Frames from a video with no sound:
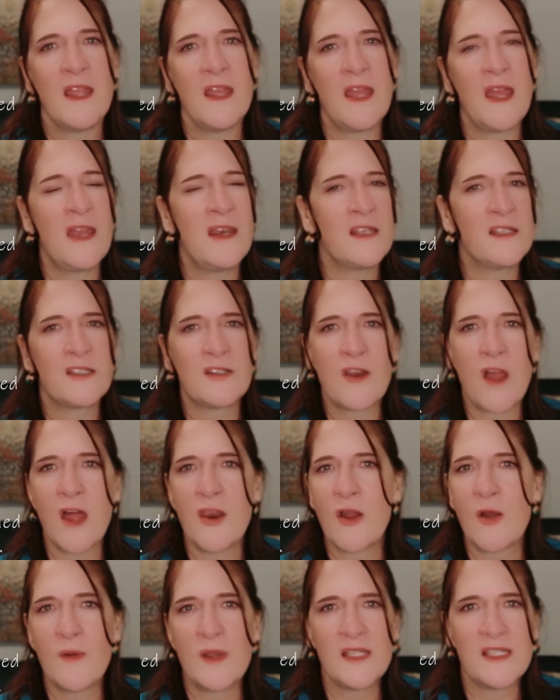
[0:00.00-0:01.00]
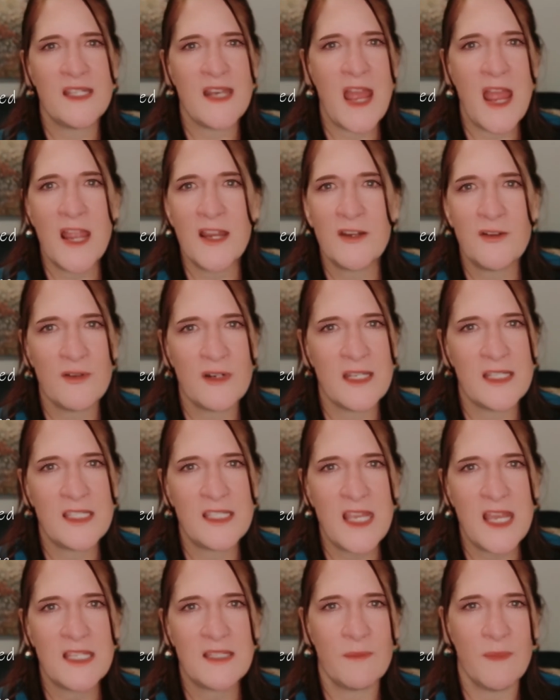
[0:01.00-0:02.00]
And it's not always an accurate
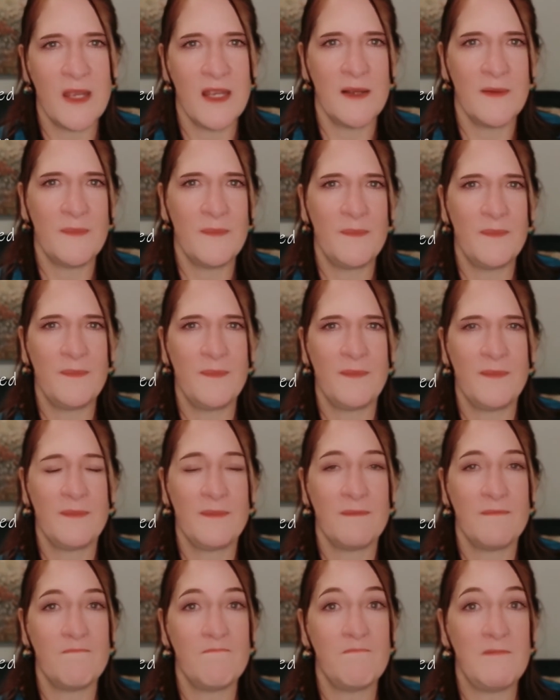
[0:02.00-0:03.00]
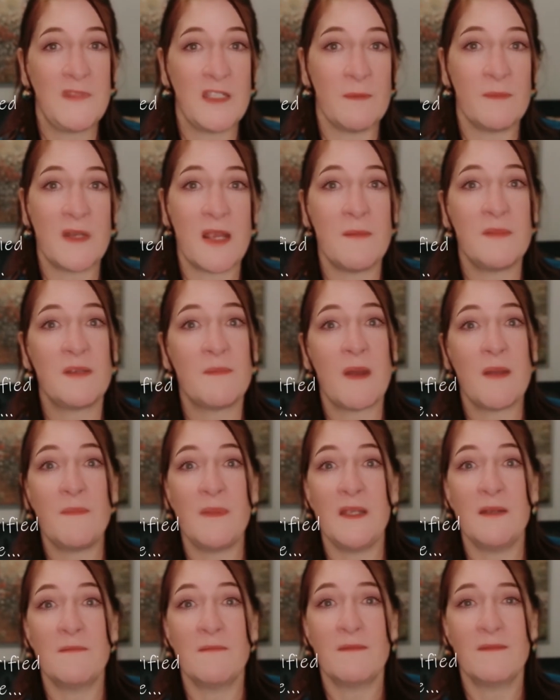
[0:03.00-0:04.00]
assessment. Sometimes it might
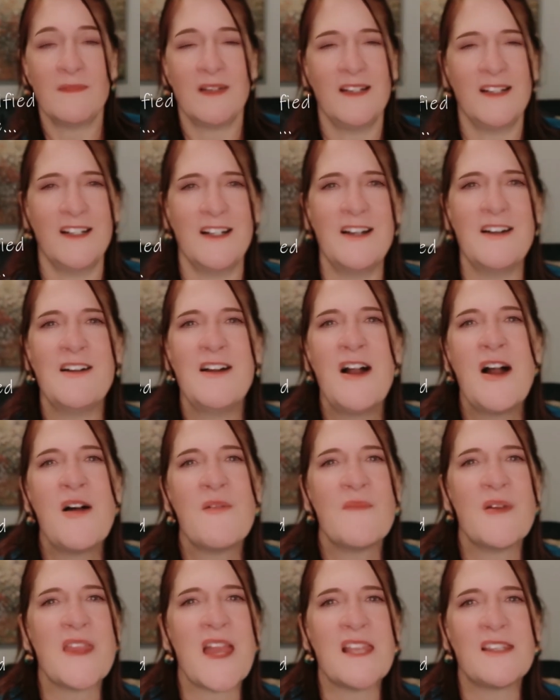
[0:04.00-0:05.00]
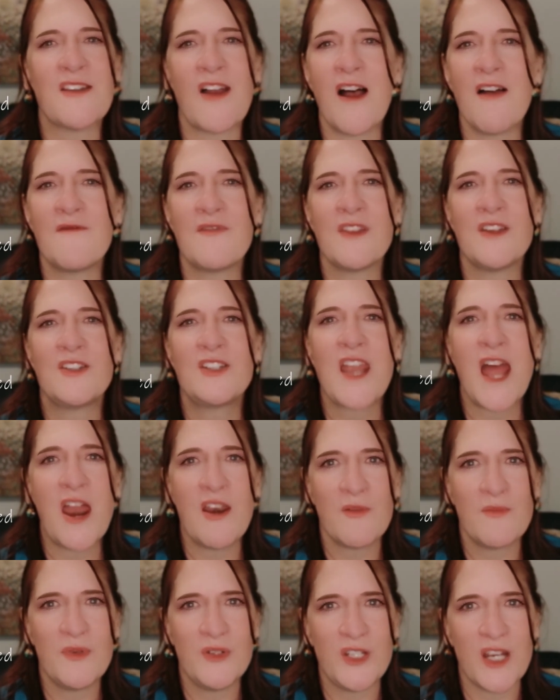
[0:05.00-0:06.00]
be. But that's often the
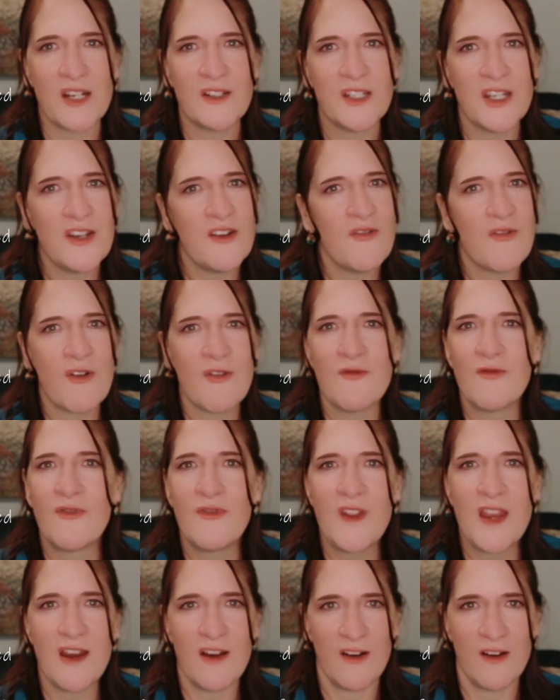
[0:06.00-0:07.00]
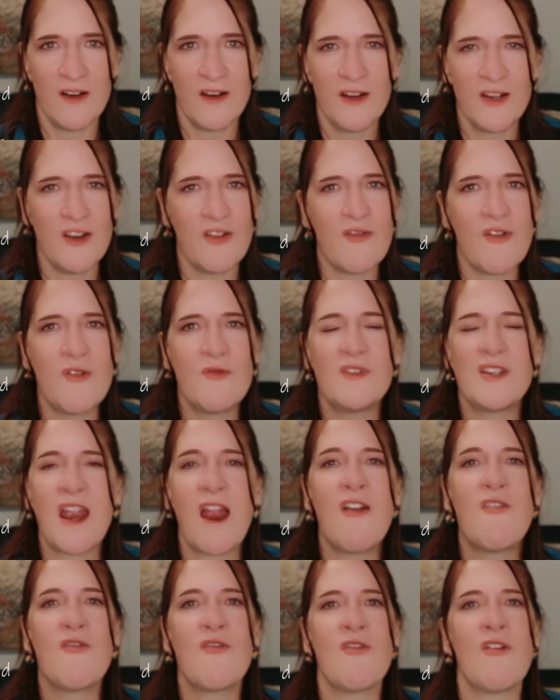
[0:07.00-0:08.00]
shadow projecting your own fear, your own
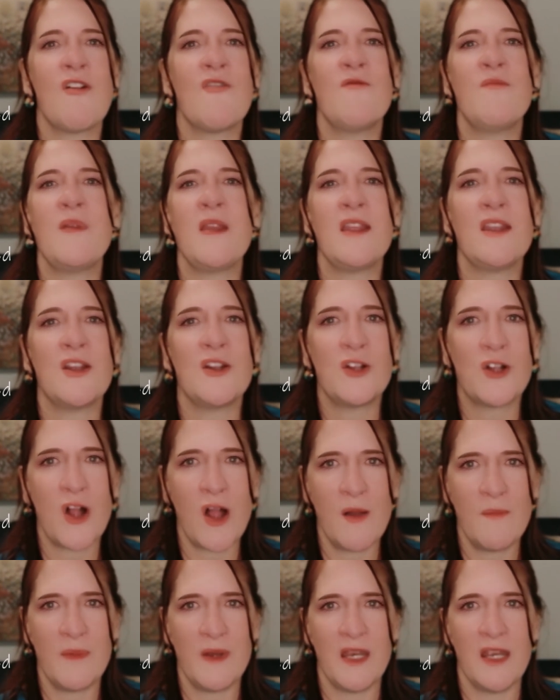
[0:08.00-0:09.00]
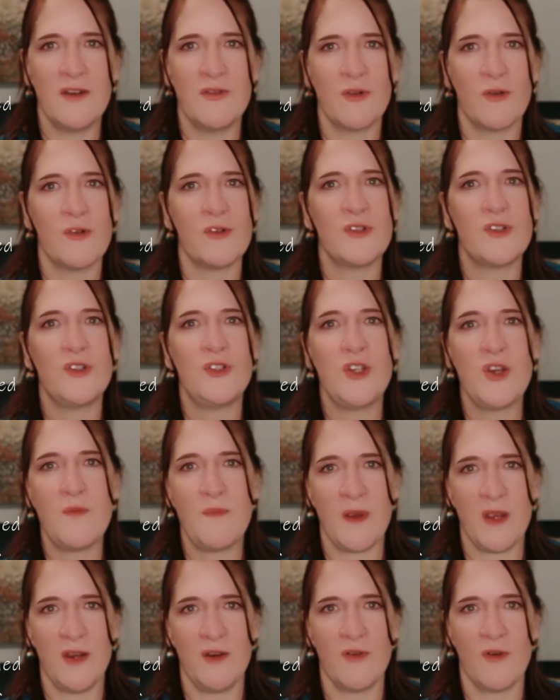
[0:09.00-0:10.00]
terror of being incompetent or
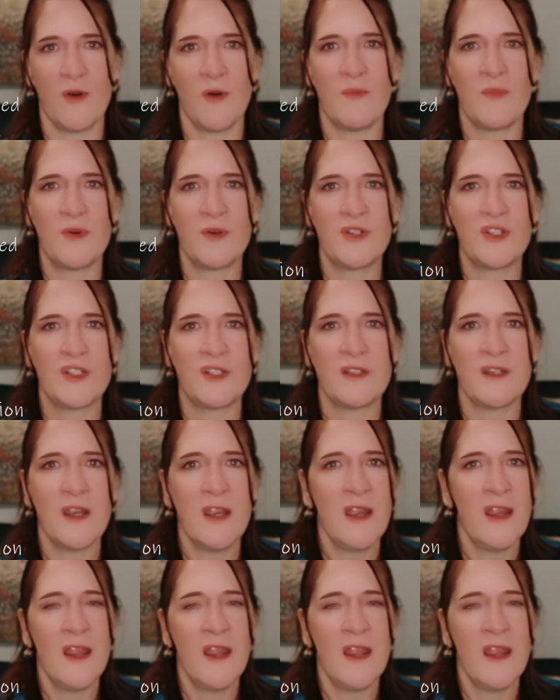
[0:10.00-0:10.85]
stupid or pushed.